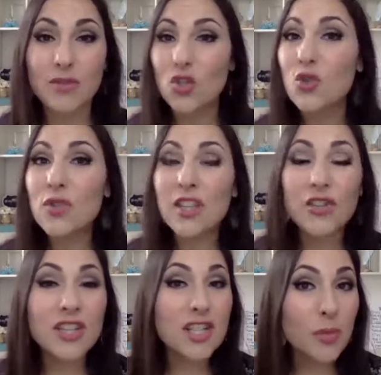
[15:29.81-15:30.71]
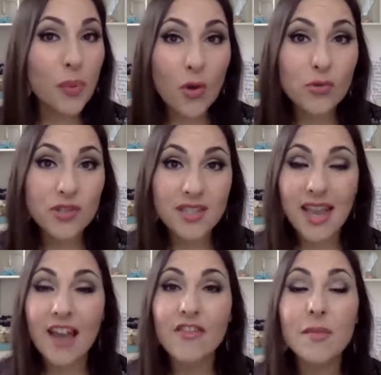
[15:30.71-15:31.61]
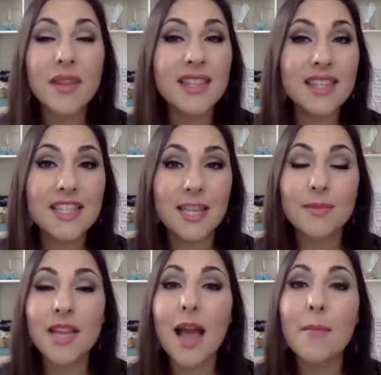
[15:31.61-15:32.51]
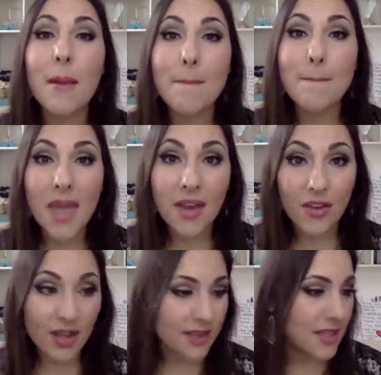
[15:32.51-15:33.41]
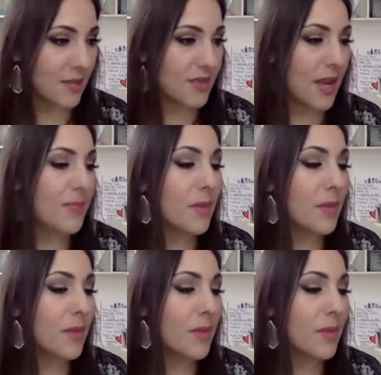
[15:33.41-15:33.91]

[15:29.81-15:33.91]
So your newsletter needs to post every month at the same time and mail at the same time.